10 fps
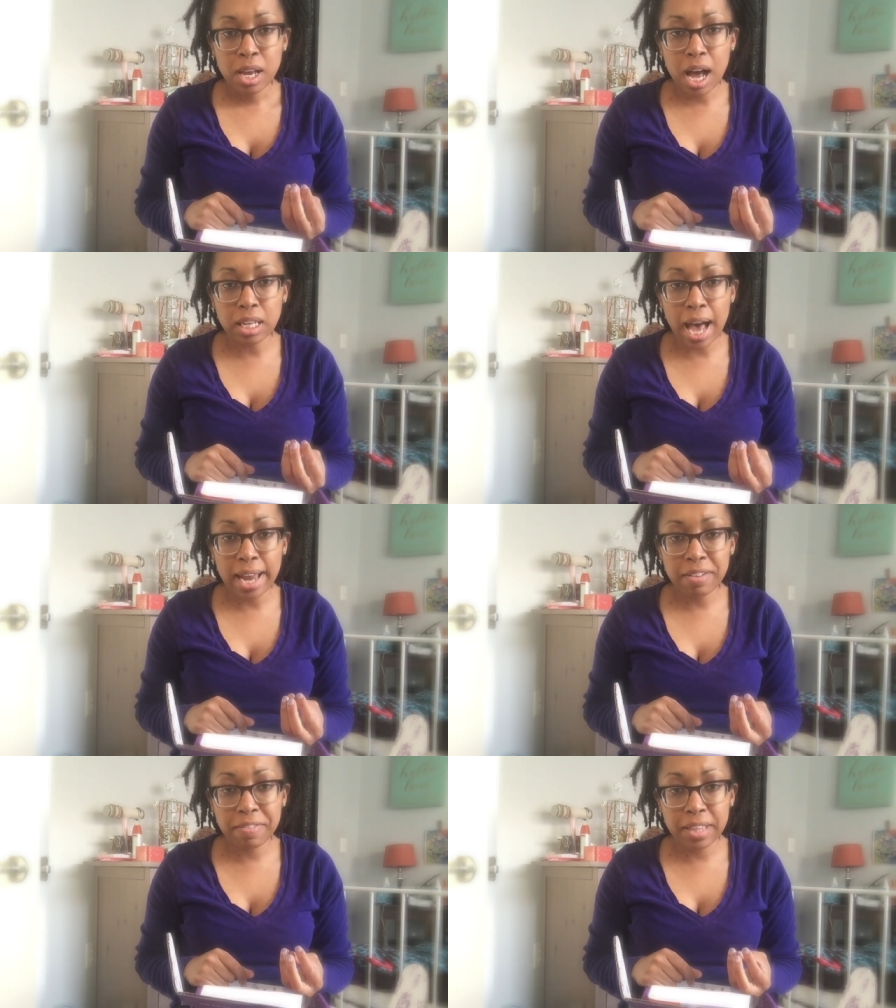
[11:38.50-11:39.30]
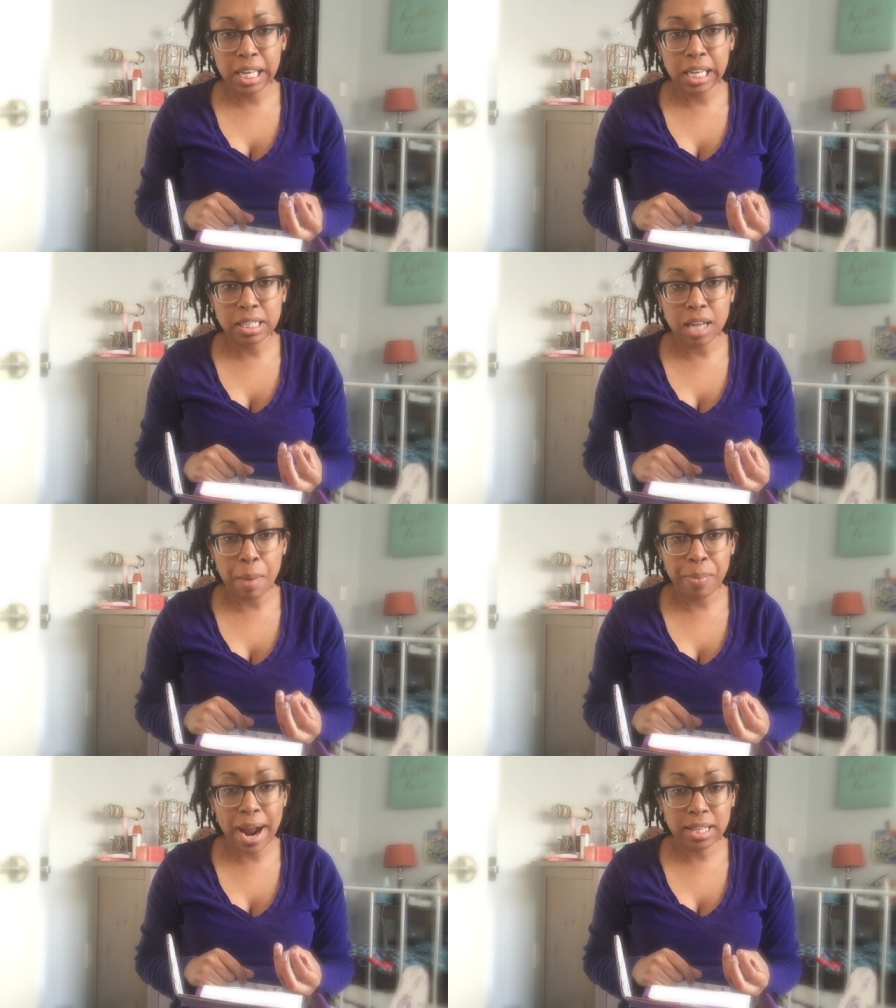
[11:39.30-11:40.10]
a lot of these
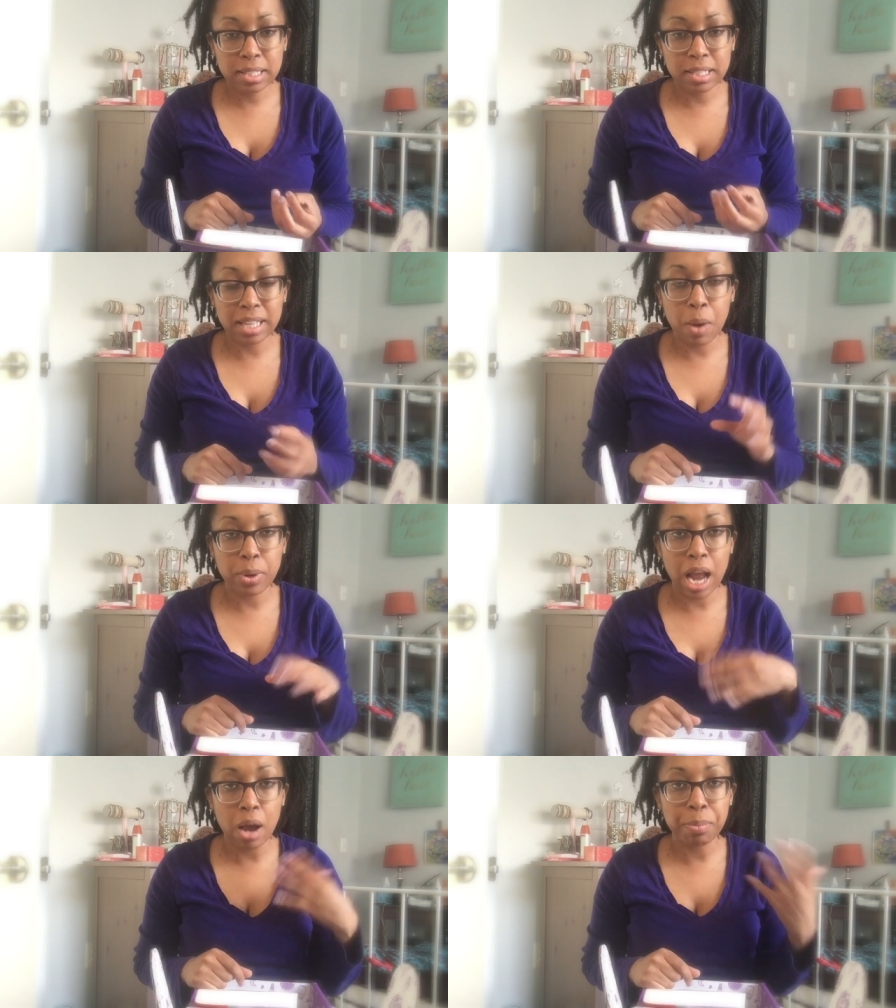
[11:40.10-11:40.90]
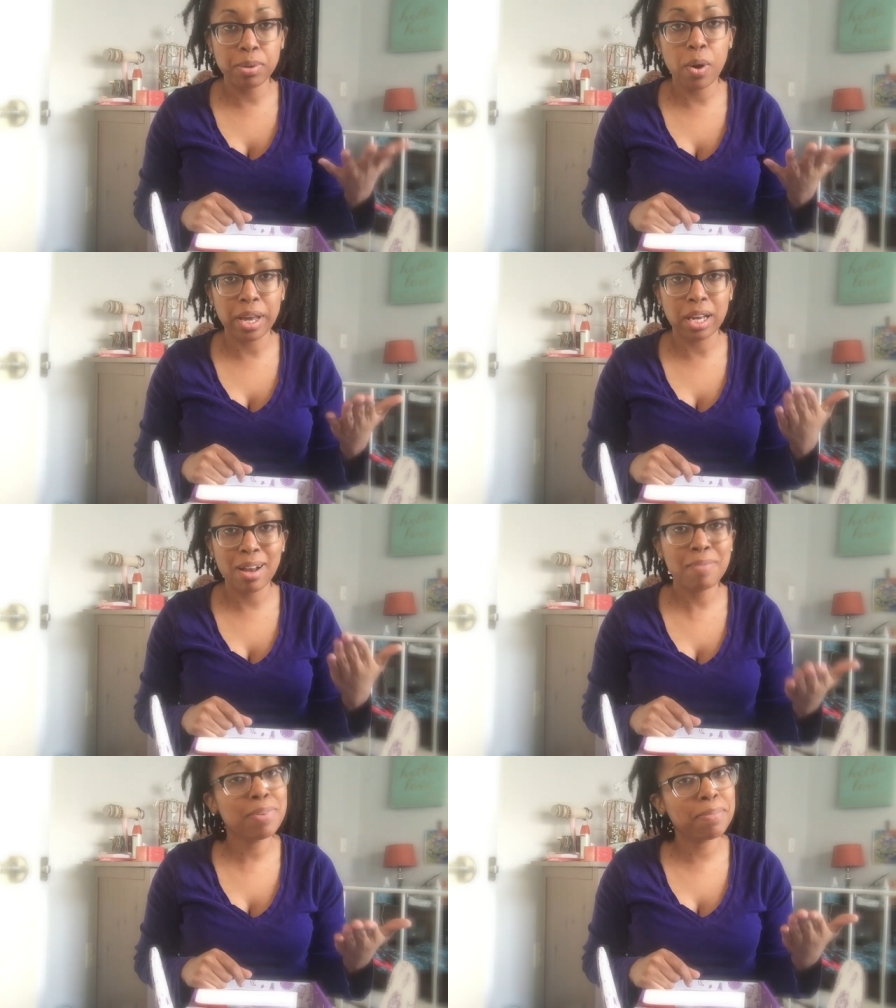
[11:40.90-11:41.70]
practices that we're now employing
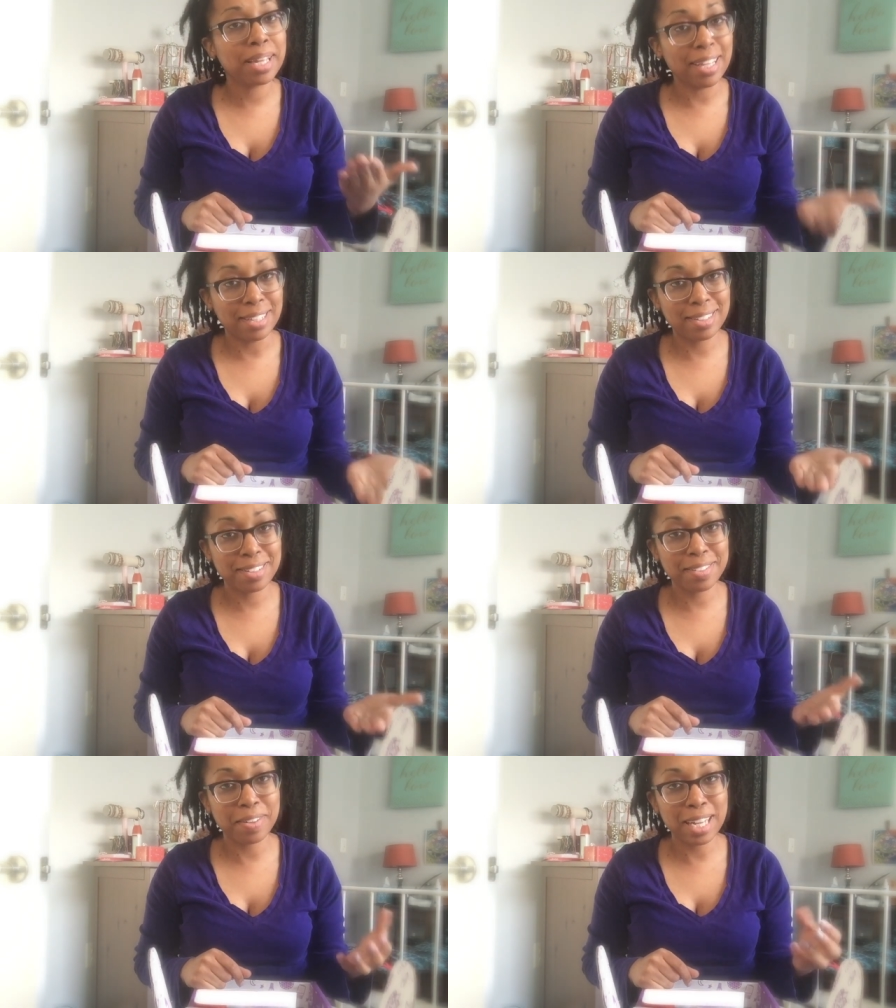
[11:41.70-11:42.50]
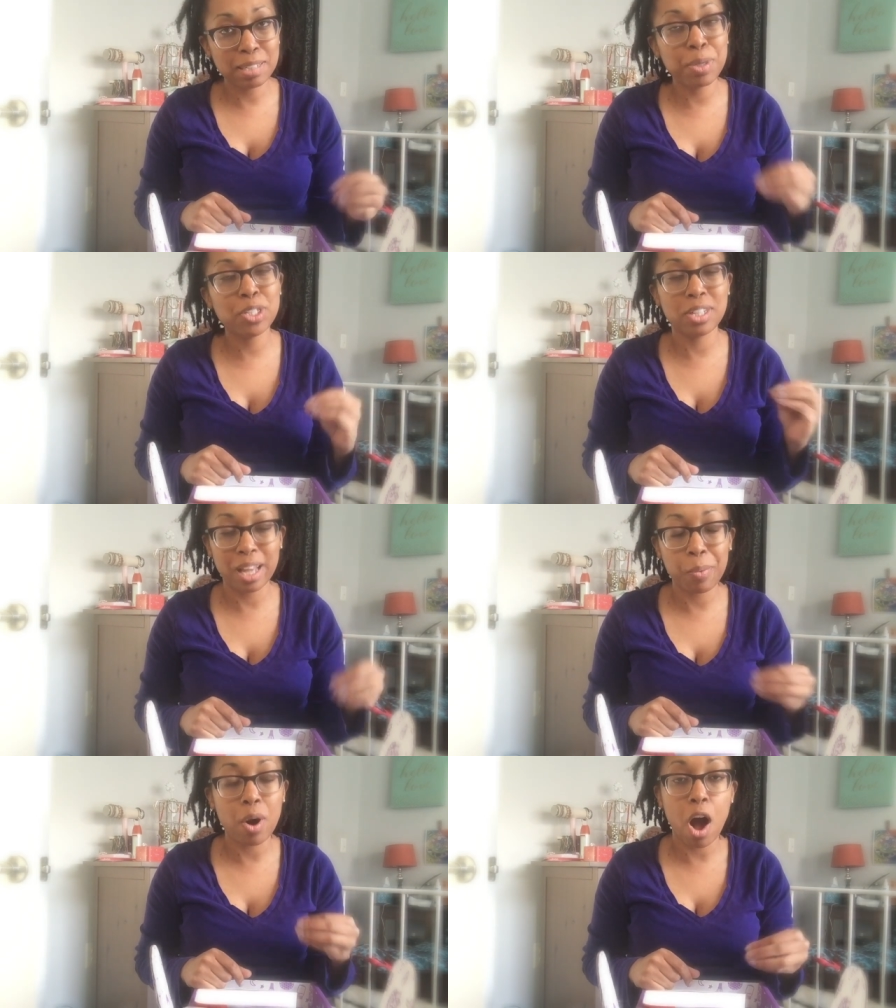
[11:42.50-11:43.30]
come from the East. So let's make sure
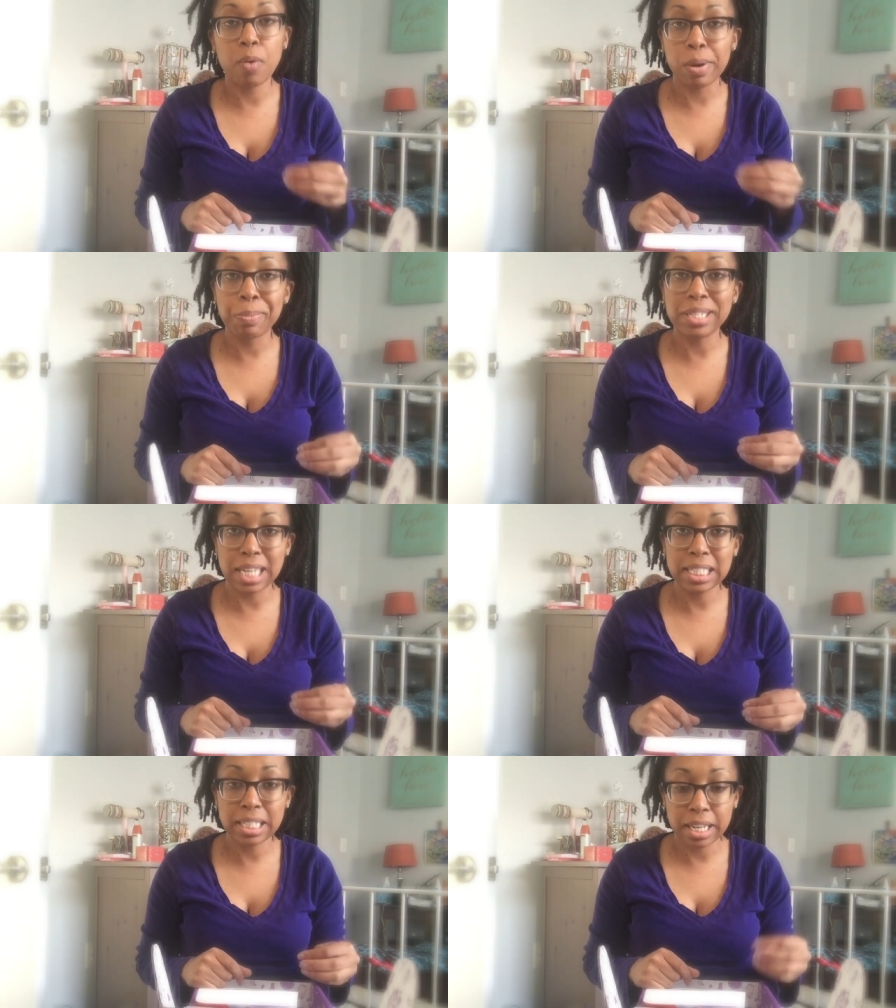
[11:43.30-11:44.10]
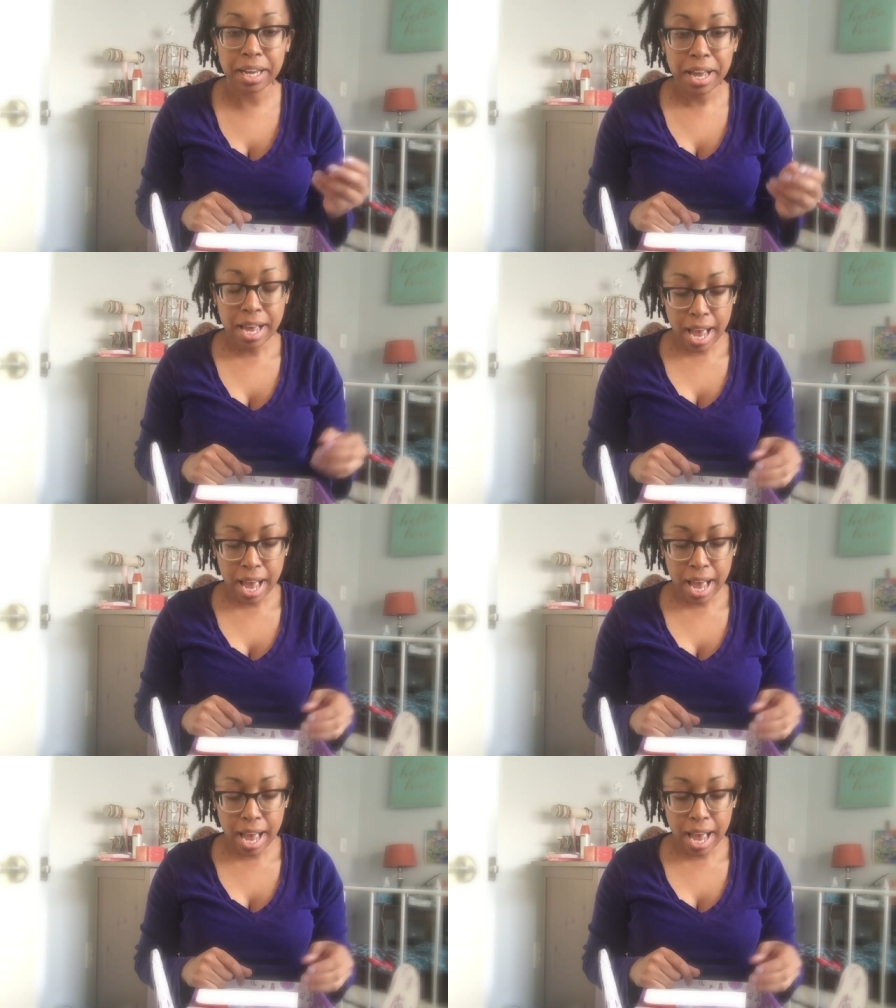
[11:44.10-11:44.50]
that we're all represented.